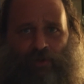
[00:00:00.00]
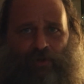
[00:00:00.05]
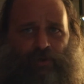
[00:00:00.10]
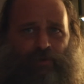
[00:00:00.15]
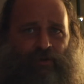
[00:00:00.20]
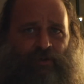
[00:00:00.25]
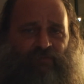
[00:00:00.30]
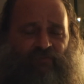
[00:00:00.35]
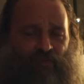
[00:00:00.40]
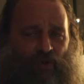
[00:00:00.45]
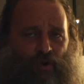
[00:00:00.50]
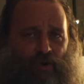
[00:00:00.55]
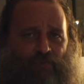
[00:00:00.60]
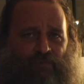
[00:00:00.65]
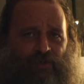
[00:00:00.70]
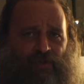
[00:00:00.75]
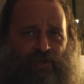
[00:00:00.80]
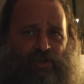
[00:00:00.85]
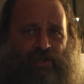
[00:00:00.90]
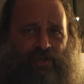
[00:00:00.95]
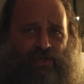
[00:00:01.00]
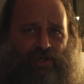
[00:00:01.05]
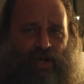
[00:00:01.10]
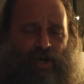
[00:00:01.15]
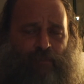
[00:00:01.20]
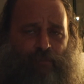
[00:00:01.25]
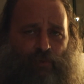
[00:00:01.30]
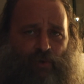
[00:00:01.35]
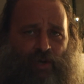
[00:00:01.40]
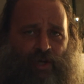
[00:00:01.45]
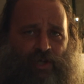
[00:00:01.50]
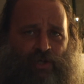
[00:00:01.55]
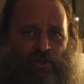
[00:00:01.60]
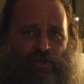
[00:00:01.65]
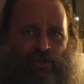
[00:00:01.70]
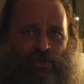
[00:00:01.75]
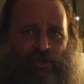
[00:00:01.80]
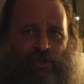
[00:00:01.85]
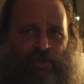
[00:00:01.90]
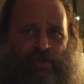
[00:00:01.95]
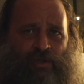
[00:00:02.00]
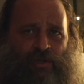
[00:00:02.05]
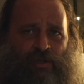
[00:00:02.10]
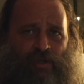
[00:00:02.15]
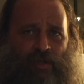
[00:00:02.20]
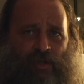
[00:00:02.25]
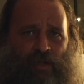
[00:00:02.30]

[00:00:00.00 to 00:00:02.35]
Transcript: that are involved in these operations?